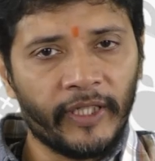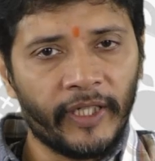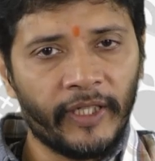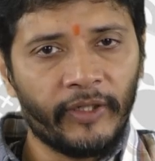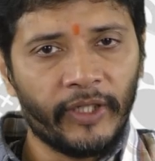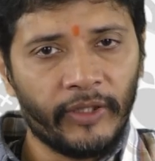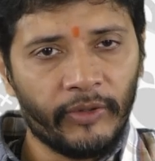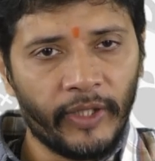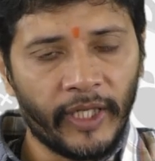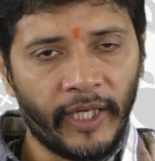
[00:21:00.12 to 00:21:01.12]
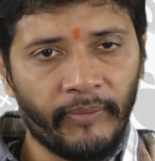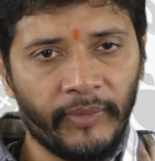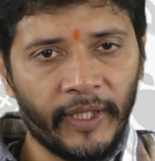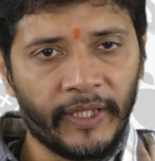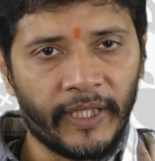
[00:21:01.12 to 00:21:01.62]
done to their
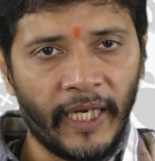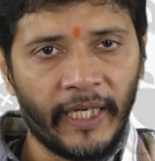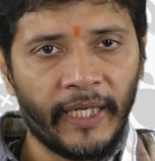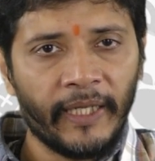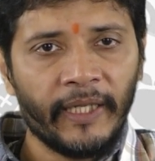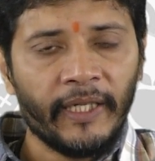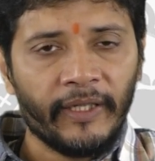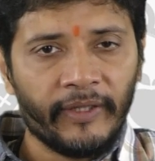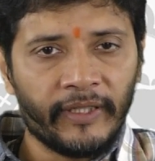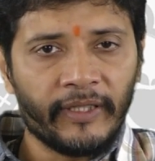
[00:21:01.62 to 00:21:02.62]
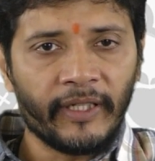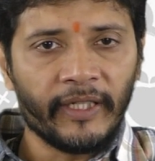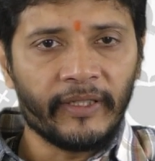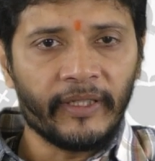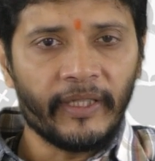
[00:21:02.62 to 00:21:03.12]
companies. And this is the
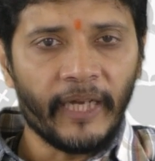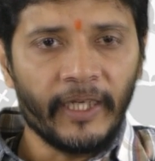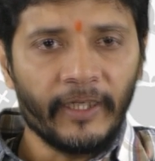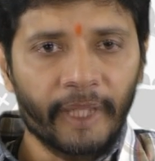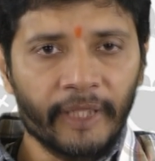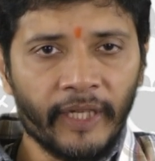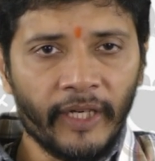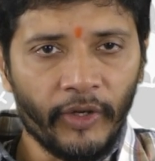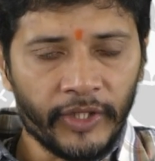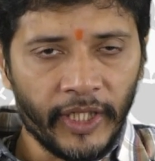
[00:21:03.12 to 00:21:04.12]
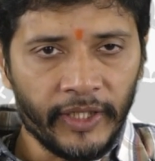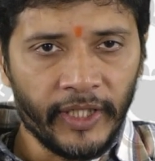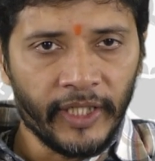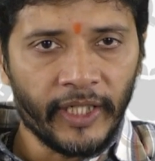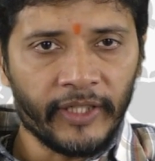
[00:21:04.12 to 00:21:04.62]
reason that things are now
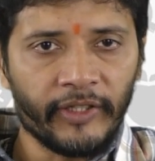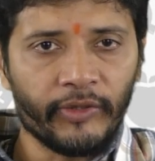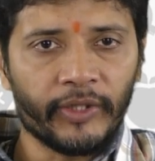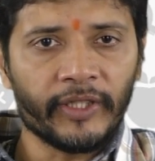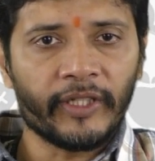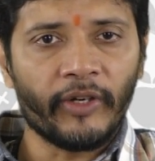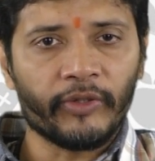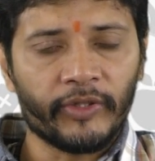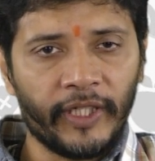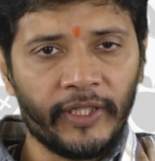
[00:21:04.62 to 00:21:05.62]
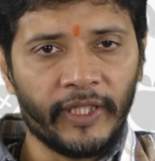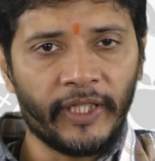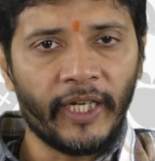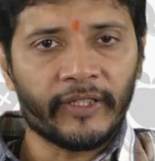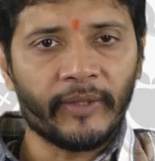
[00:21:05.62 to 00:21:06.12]
changing. The institutions are also changing.
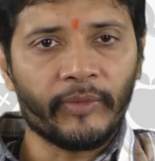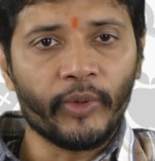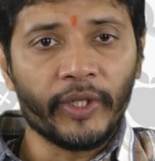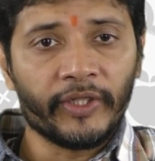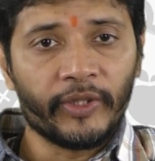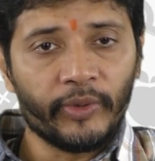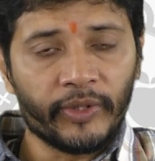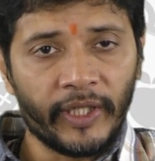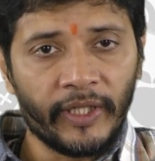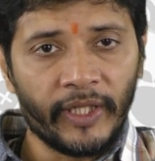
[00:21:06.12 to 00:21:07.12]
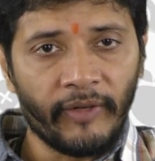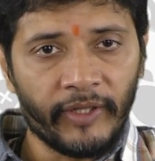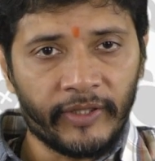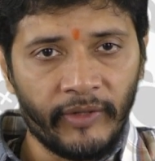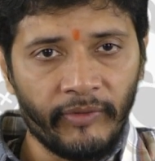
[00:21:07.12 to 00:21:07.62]
There are some good institutes in the
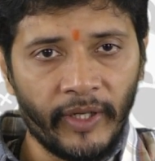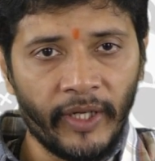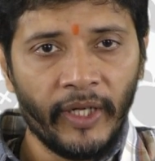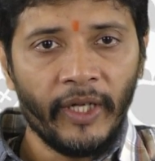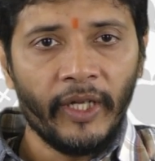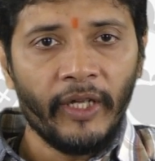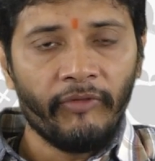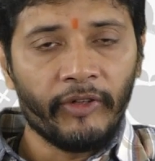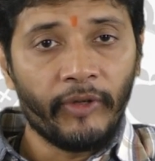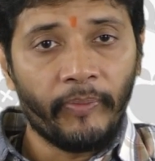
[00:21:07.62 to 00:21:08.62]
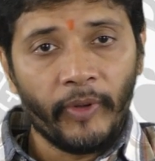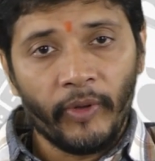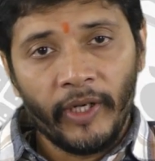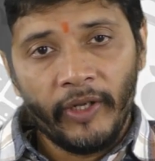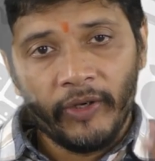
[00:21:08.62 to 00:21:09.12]
Western world which were
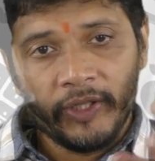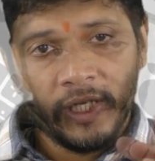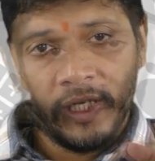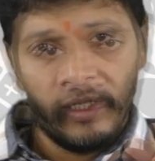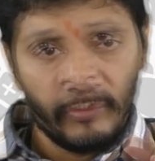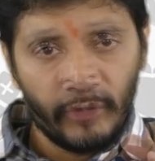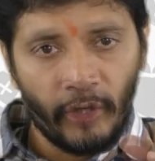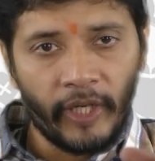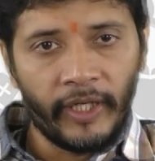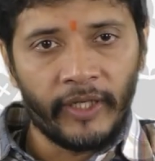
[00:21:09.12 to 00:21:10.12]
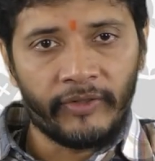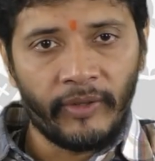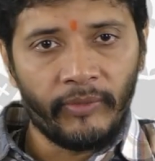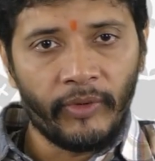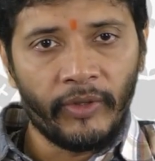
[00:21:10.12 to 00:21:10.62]
purely on the chalk and duster
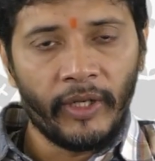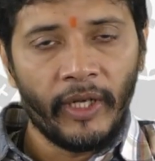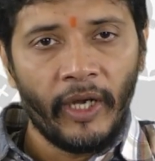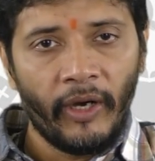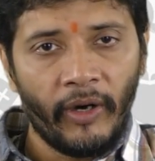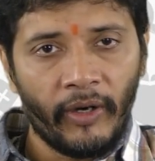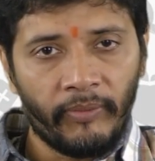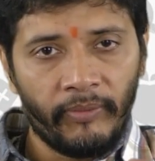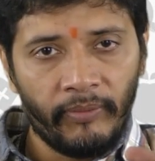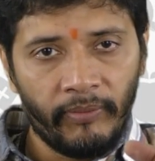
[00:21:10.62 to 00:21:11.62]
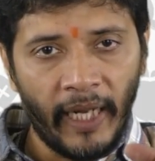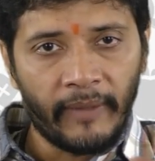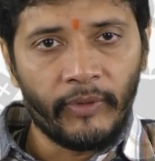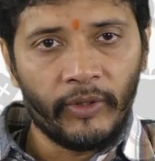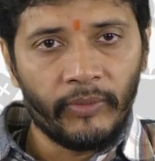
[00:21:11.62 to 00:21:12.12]
mode or
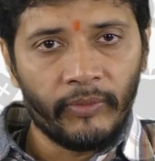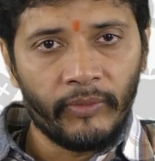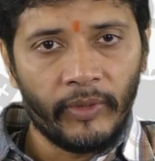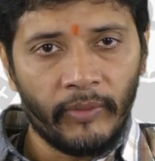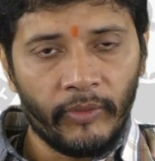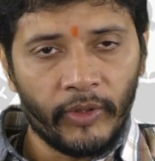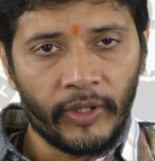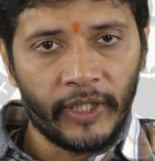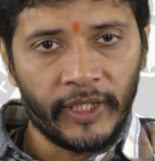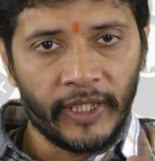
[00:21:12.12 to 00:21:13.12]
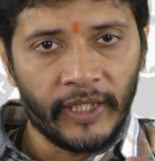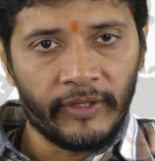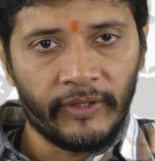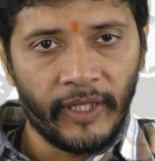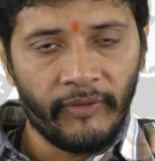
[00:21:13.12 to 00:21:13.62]
blackboard mode teaching
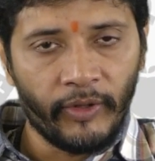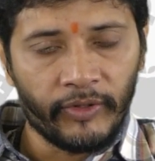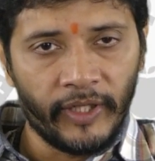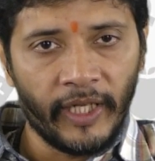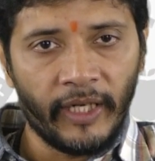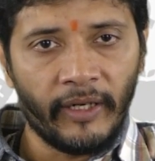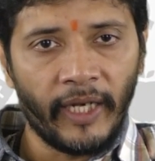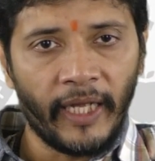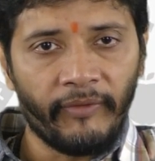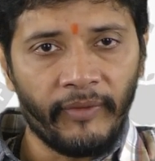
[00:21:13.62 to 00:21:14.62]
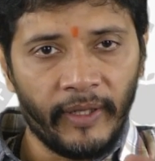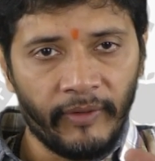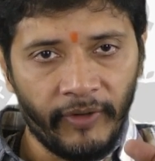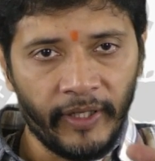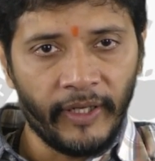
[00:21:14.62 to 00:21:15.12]
was there, like
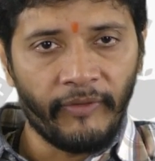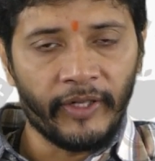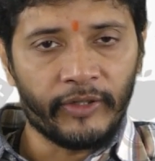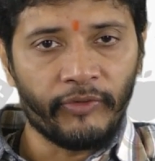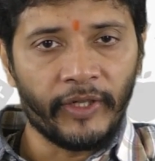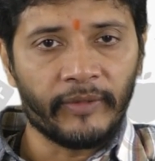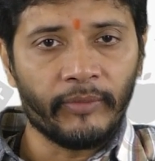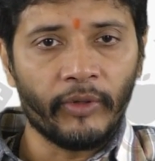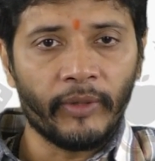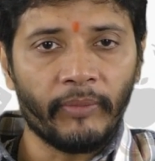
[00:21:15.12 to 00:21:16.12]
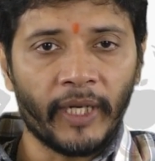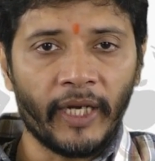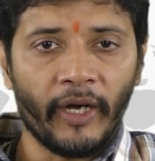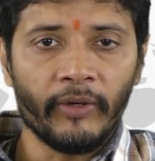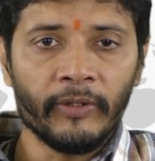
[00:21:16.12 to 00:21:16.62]
in the face-to-face mode. But
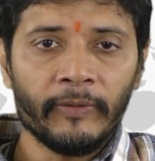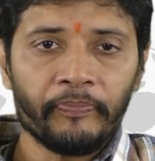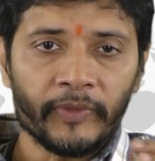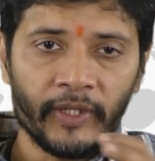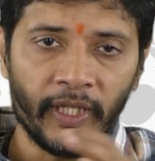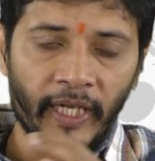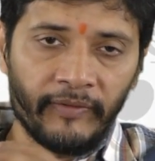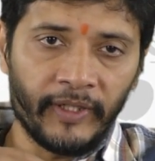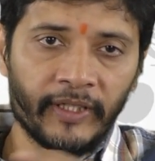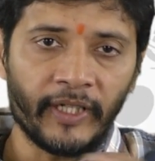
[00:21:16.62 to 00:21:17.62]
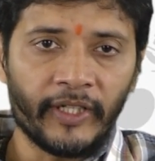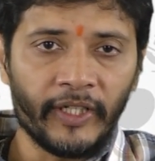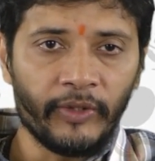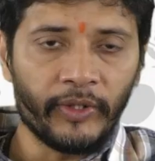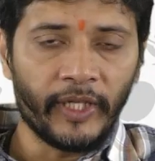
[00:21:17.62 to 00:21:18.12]
now they have
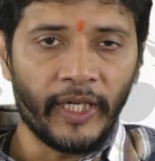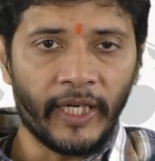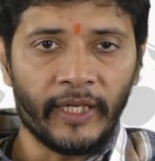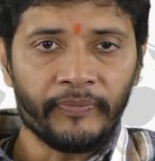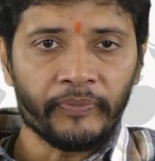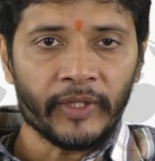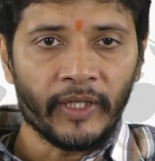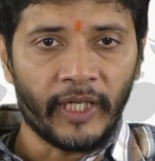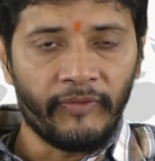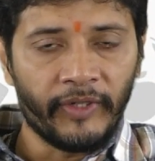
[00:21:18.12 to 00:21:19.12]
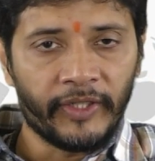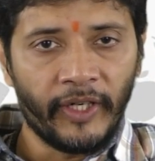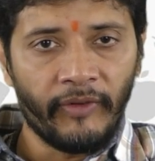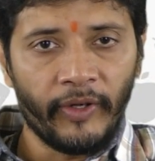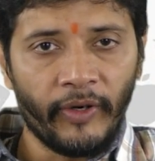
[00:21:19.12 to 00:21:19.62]
discontinued their
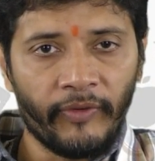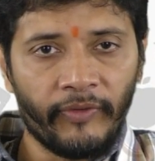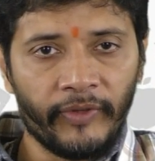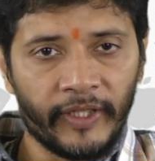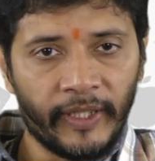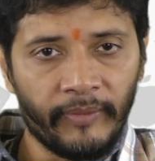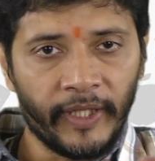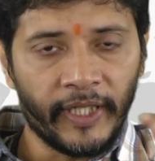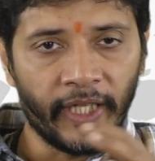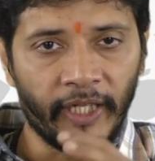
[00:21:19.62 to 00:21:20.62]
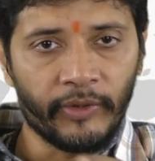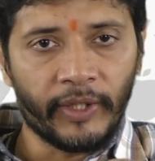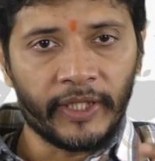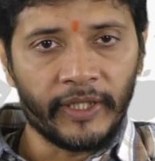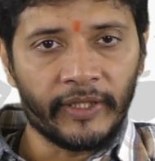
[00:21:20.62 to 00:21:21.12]
conventional way of disseminating the
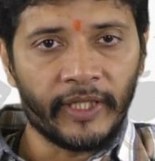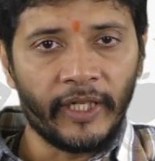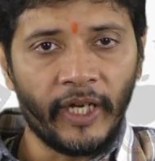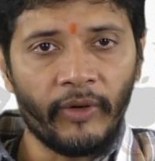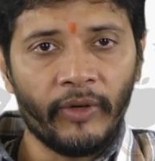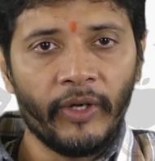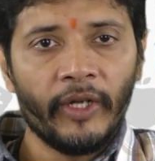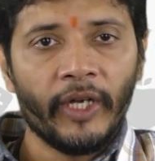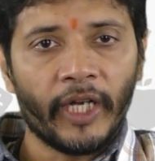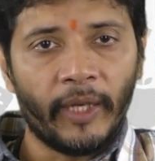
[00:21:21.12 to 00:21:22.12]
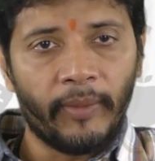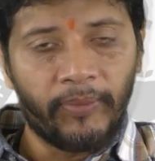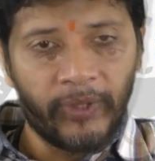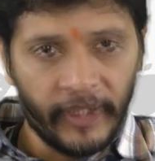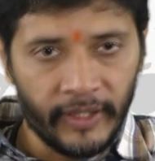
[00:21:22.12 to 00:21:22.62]
educations and now come up
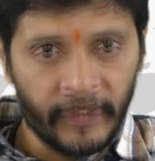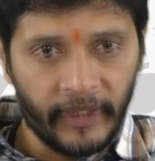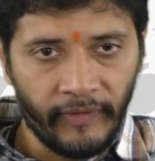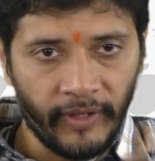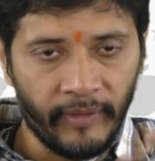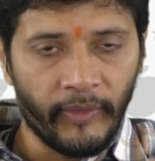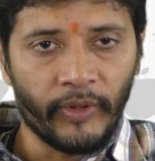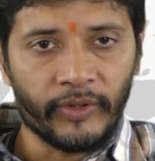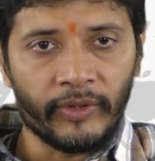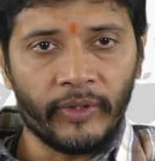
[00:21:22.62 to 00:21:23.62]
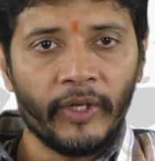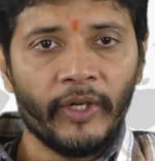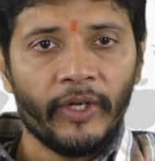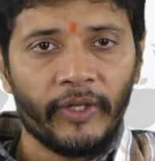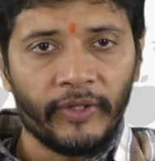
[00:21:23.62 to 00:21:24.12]
in this different mode. So
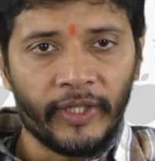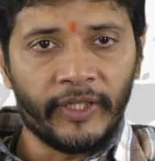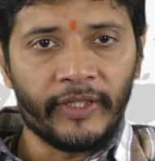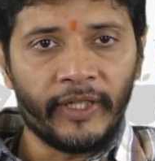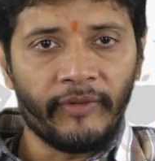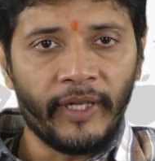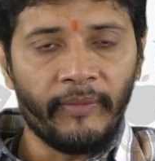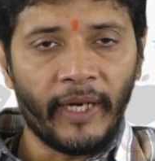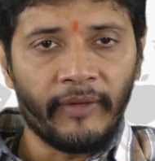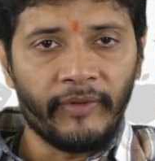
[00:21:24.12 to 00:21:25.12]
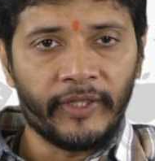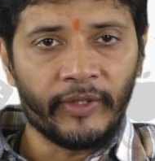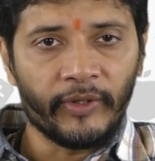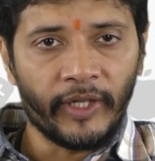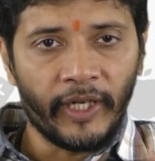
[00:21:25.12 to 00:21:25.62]
this is the way by which the
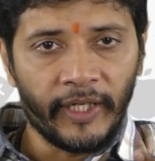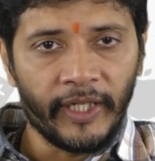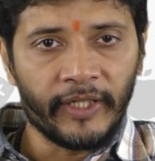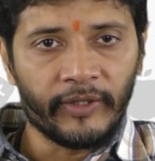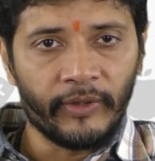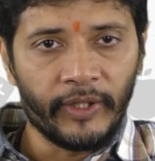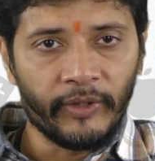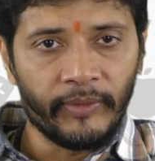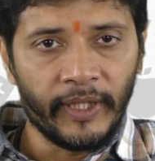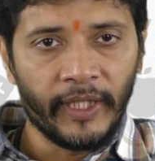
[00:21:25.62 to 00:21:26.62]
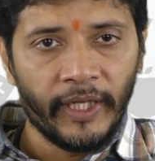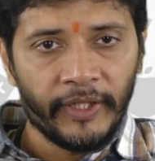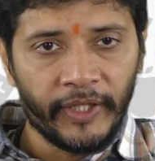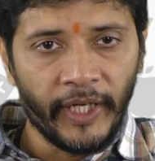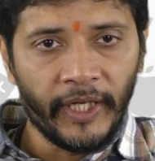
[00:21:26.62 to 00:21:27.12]
learning is going to be
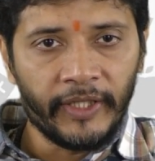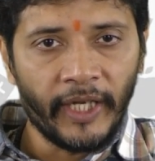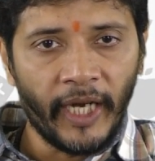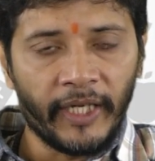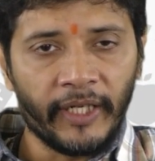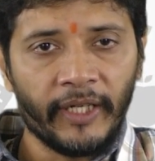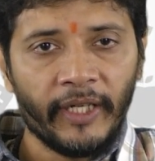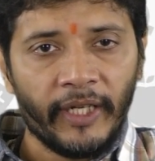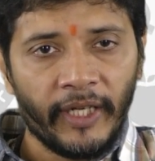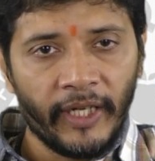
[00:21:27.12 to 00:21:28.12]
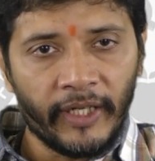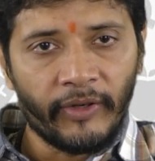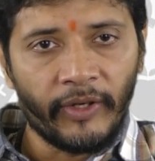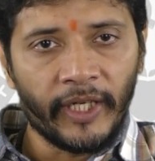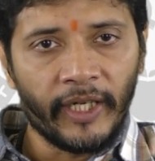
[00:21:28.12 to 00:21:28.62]
changed, and
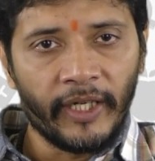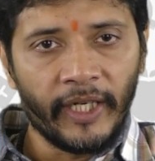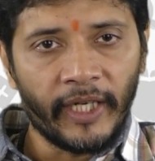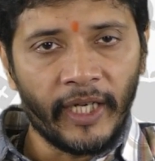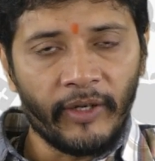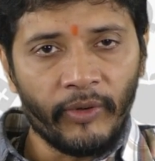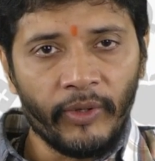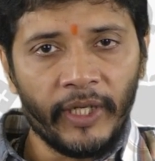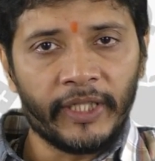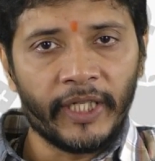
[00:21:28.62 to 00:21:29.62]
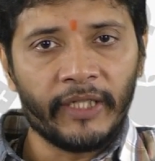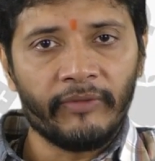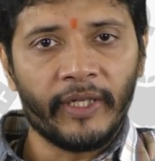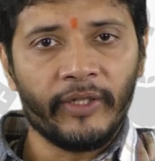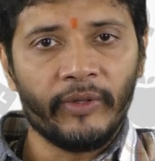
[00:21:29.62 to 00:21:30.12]
electronic learning can only change
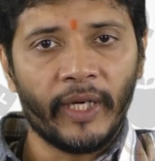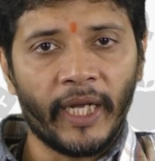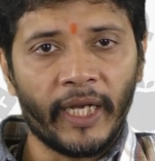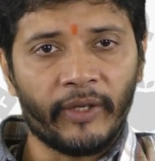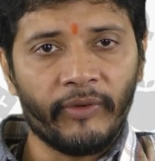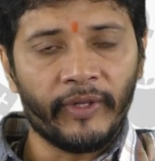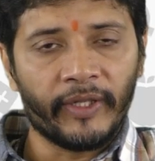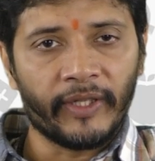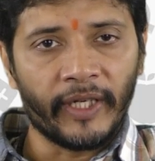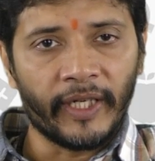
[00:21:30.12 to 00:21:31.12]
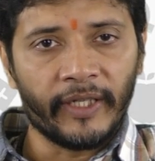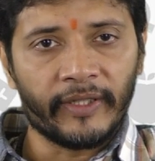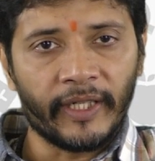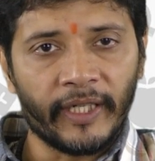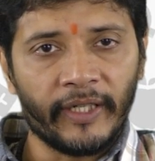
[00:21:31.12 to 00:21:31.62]
when you are equipped with certain
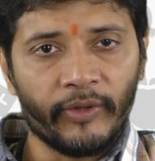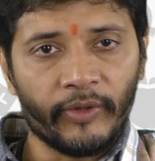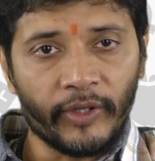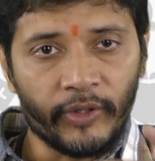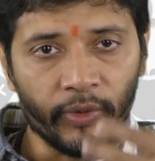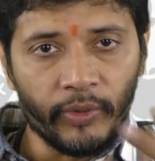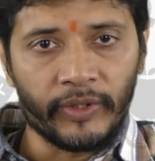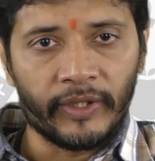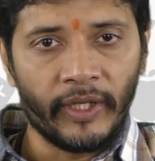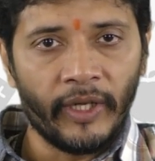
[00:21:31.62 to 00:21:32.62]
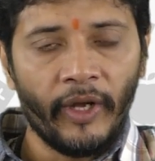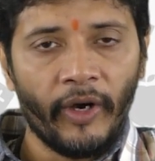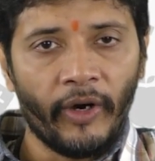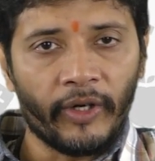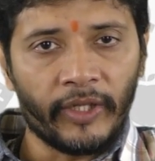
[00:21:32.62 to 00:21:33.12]
the tools
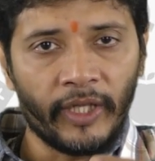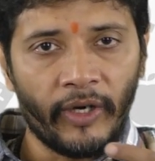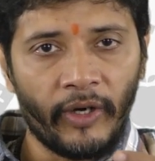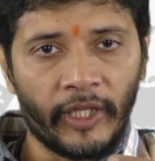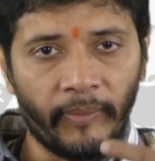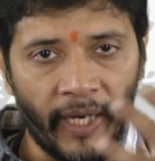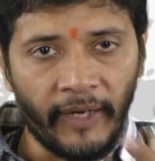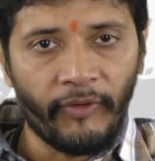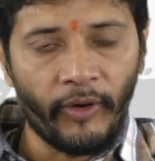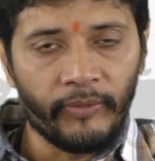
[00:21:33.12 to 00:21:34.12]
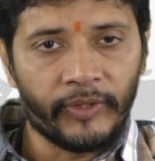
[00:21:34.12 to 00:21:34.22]
or the platforms.